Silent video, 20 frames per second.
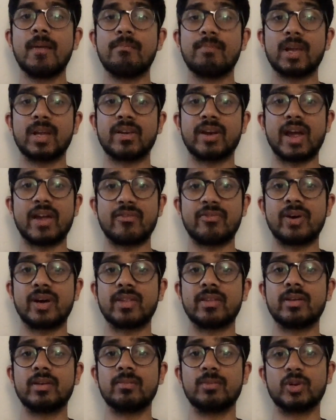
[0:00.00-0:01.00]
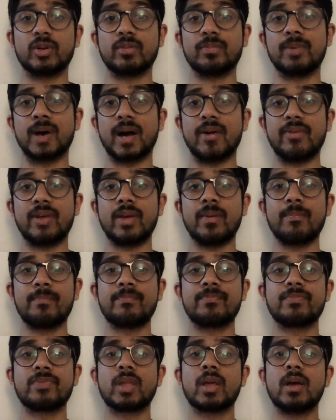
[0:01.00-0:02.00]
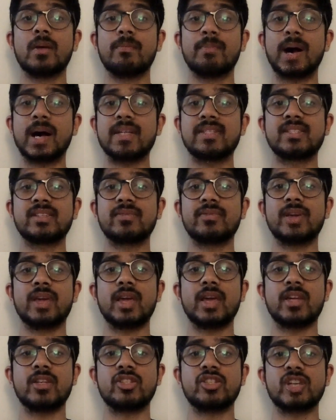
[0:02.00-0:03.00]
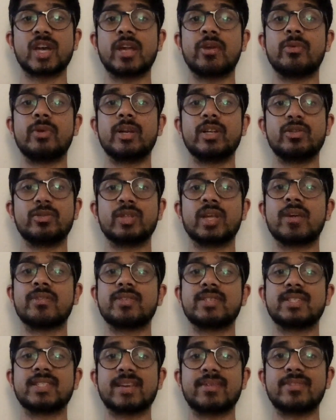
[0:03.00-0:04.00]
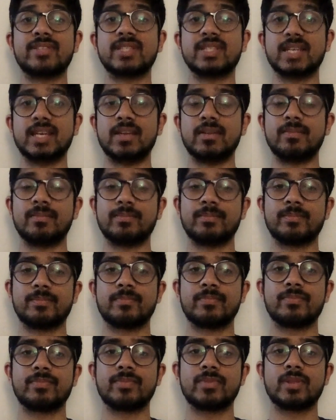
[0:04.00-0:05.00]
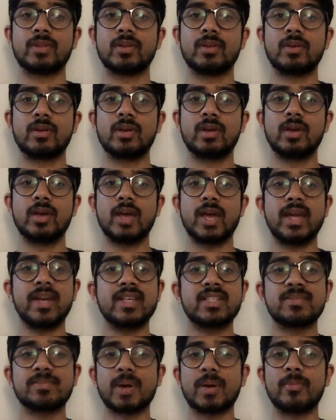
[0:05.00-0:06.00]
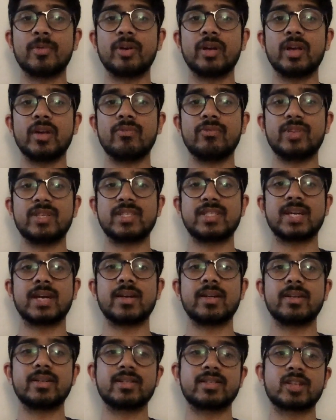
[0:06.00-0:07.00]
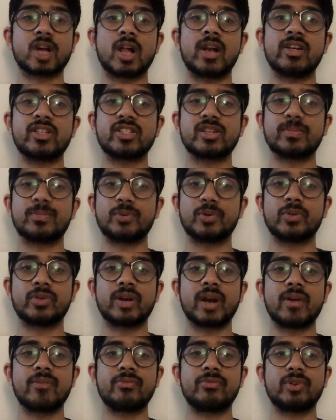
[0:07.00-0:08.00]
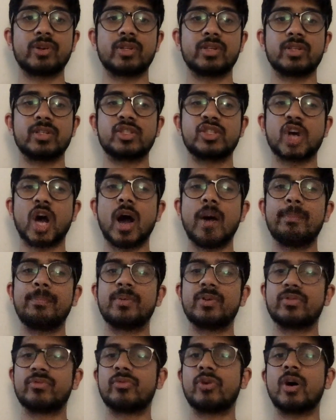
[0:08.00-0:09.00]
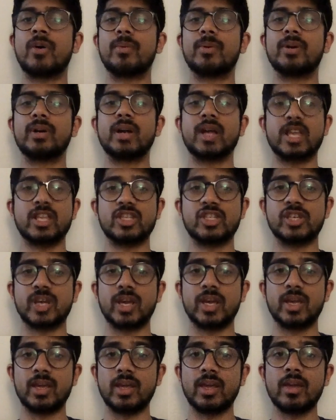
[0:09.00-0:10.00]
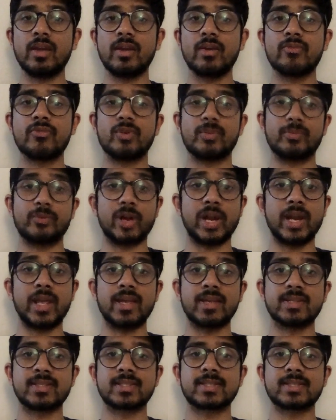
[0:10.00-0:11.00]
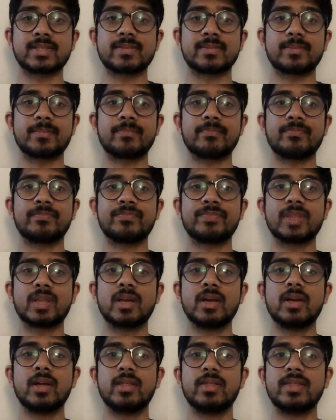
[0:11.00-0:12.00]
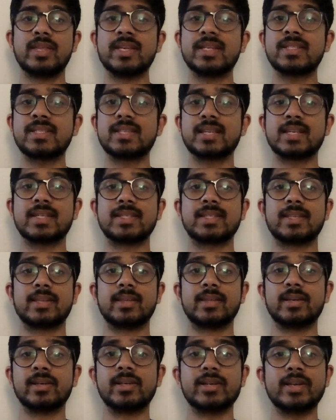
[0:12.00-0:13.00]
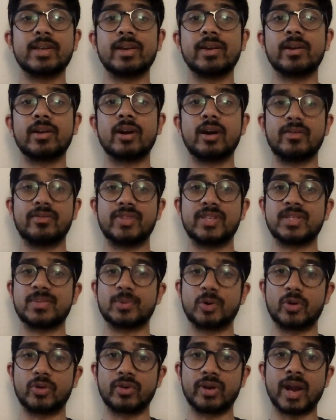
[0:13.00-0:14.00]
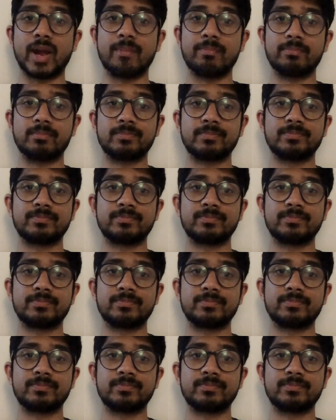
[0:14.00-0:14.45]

My grandfather, Mukund Bhave, passed away in January 2017. In his memory, we started a scholarship program for the top performer in JEE from Radiance. This is the third year of this program.